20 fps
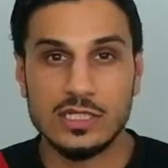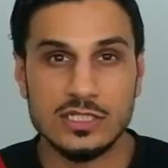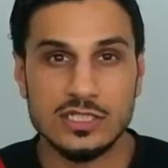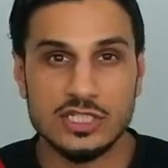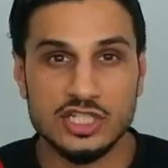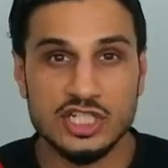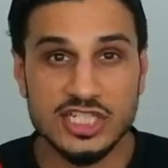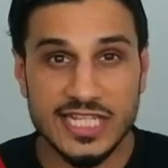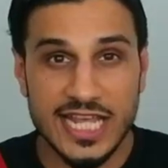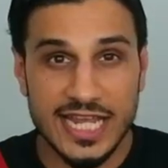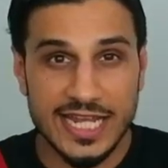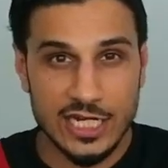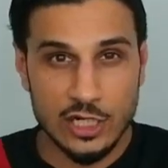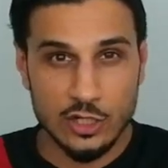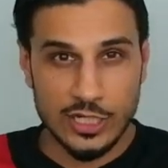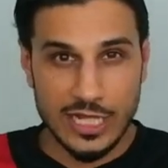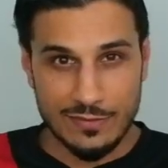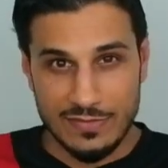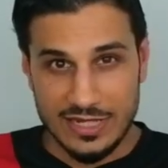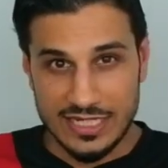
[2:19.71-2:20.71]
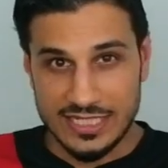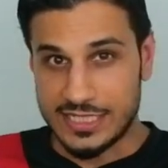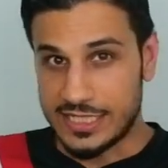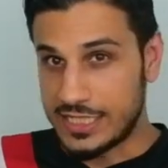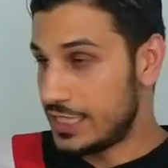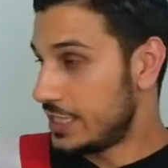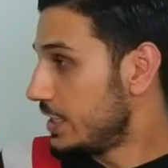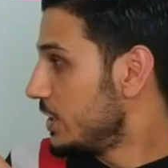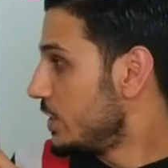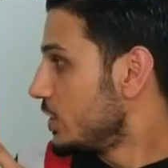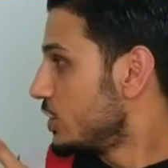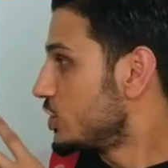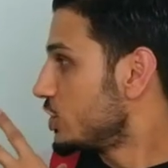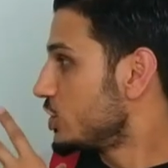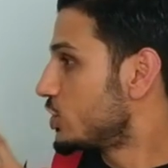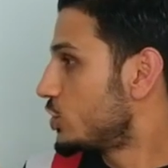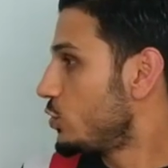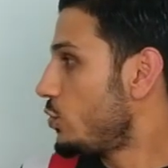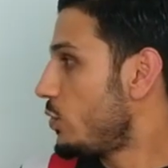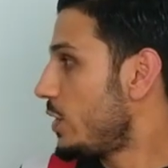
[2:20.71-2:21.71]
So just taking a look at Messi,
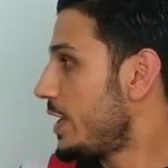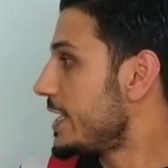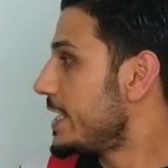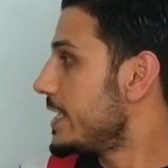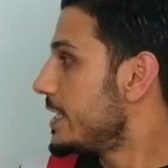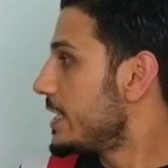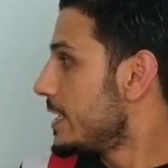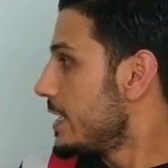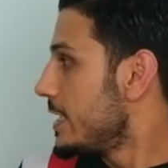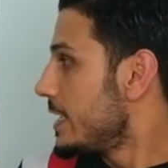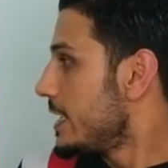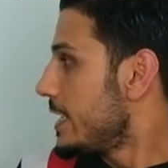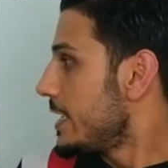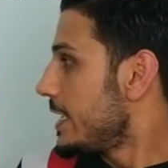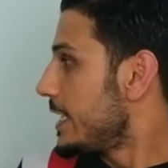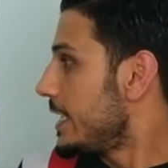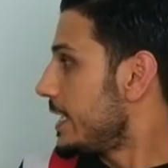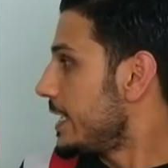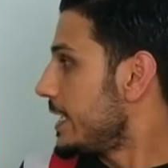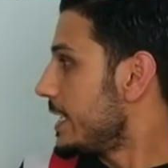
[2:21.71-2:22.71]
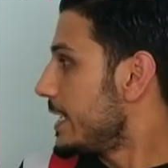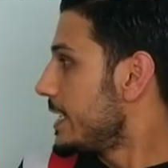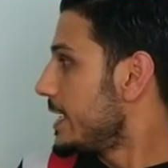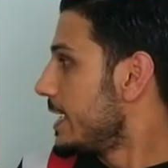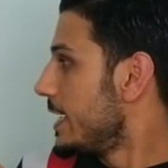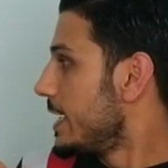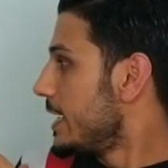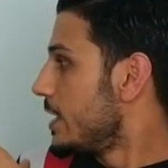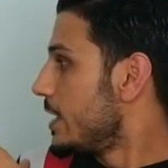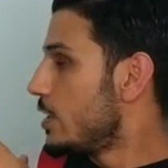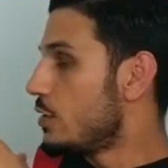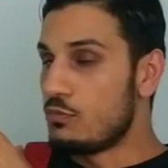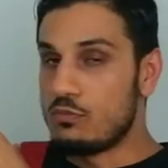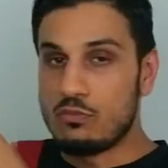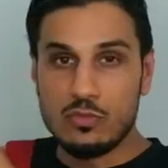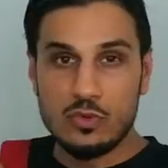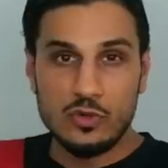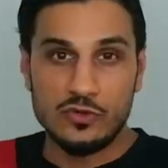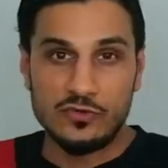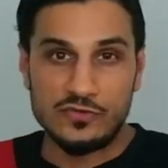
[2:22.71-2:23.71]
just the way he
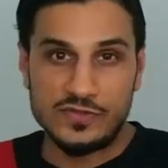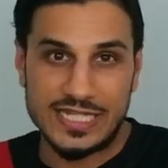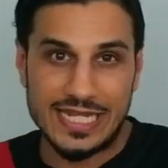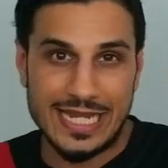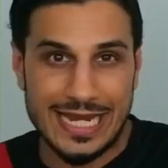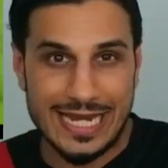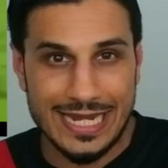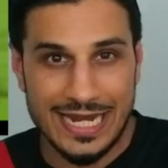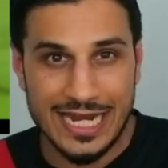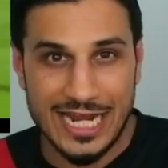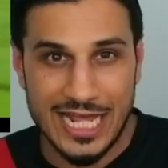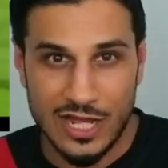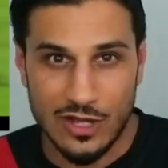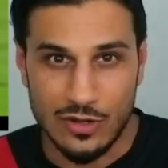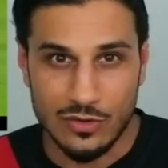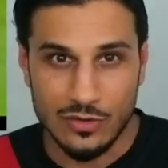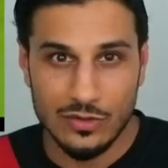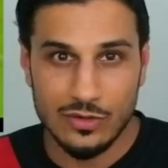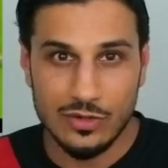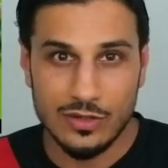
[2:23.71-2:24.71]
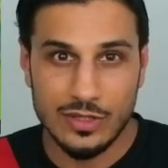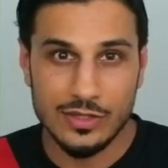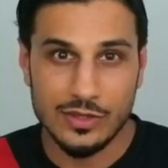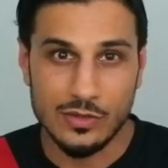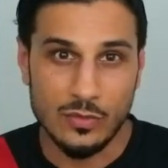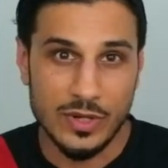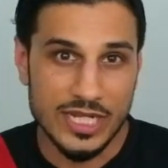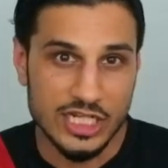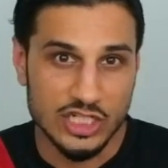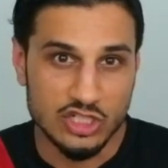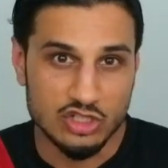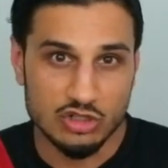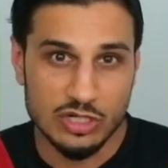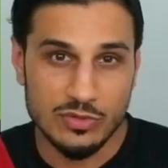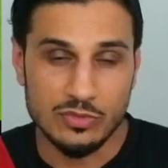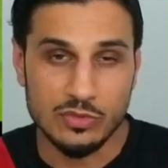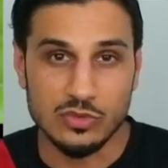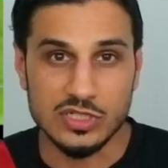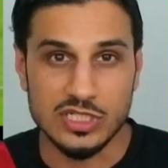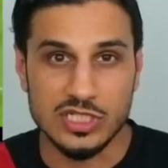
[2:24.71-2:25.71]
moves in and out, the way he
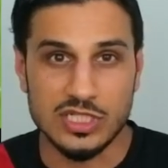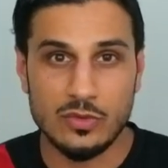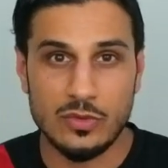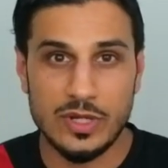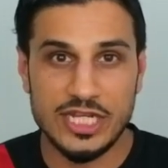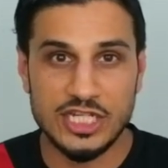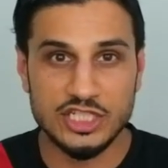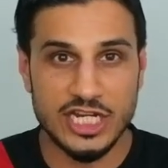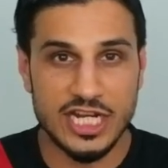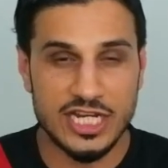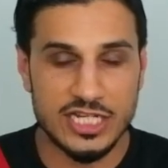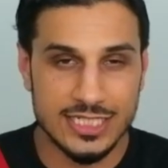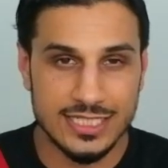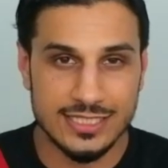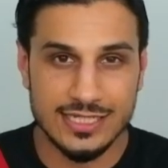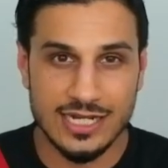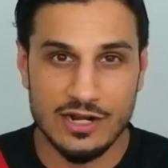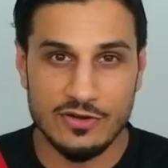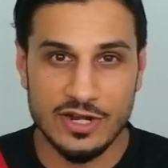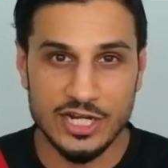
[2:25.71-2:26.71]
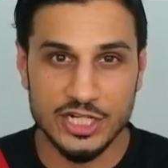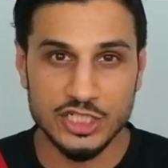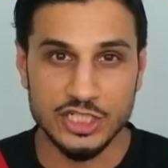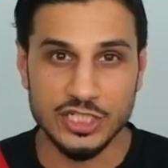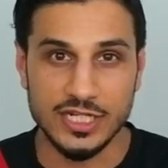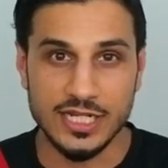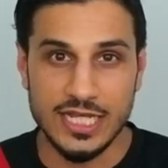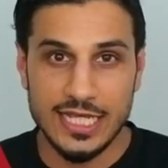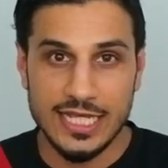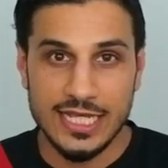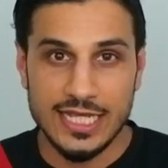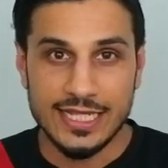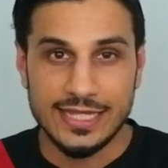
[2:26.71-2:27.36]
dribbles, the way he changes direction,